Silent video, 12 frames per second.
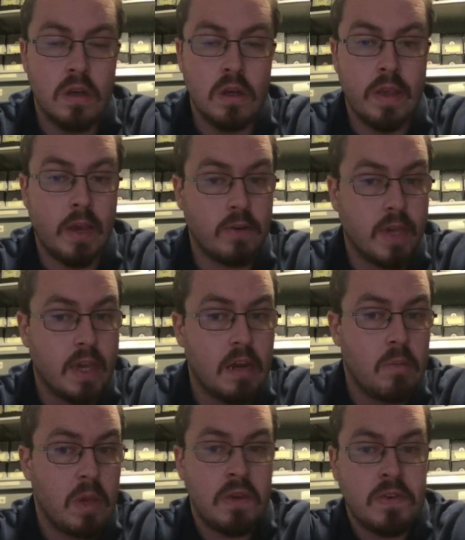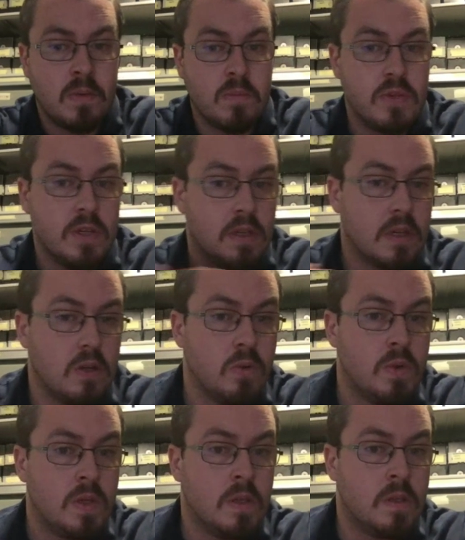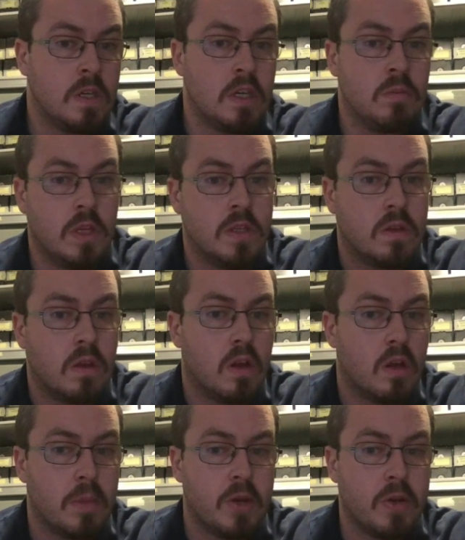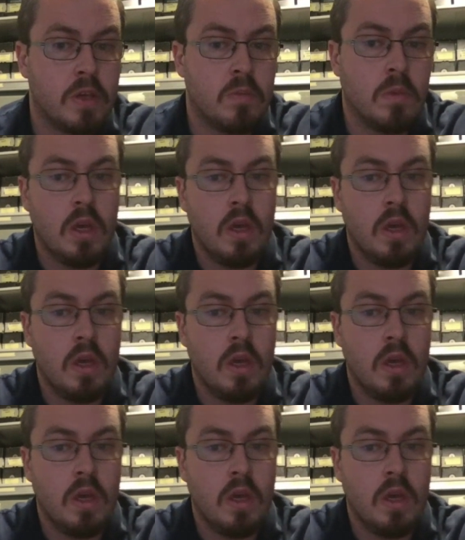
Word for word: Now, Cade Mays, completely new to the team. Let's talk about him.